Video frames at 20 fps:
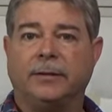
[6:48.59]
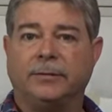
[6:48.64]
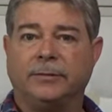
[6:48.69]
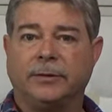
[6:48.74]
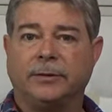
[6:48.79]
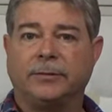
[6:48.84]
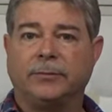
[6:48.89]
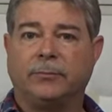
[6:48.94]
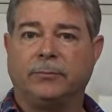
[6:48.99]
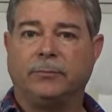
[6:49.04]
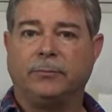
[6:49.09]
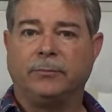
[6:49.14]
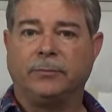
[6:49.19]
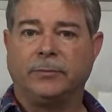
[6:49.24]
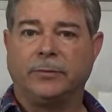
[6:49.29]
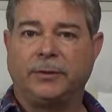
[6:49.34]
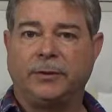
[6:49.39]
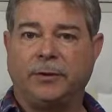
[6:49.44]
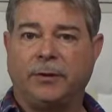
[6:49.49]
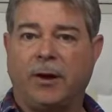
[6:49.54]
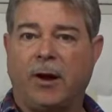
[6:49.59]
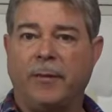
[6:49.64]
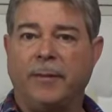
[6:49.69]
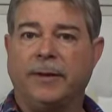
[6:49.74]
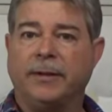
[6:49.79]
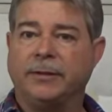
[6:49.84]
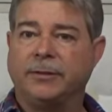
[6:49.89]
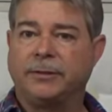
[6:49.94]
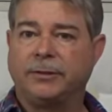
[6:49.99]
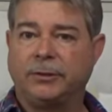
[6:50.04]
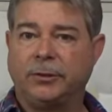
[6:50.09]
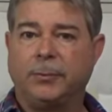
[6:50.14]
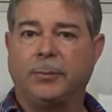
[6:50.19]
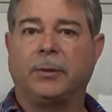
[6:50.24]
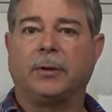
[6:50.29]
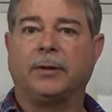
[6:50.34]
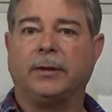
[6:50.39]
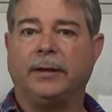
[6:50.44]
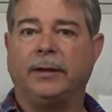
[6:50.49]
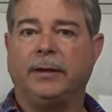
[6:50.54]
just comment
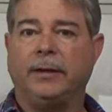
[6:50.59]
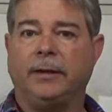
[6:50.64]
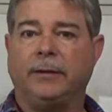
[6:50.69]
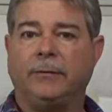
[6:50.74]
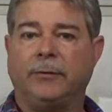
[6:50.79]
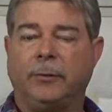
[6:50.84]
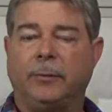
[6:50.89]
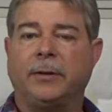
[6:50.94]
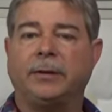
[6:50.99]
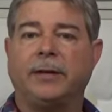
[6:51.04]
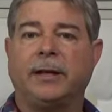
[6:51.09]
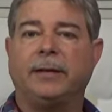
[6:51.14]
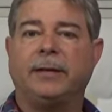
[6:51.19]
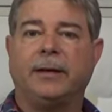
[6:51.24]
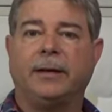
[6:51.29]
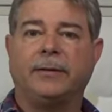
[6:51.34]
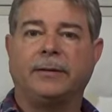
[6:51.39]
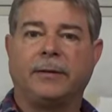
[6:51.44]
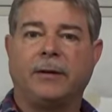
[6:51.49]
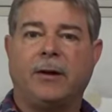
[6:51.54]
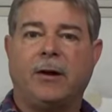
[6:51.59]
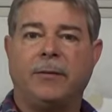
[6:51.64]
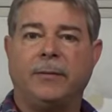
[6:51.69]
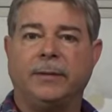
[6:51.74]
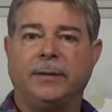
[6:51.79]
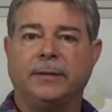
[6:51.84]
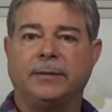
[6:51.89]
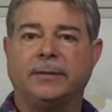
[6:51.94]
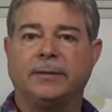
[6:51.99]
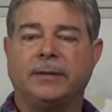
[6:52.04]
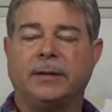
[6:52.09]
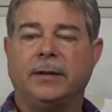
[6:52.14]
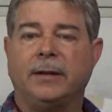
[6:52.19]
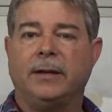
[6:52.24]
super clean. If you'll put that down in the comments,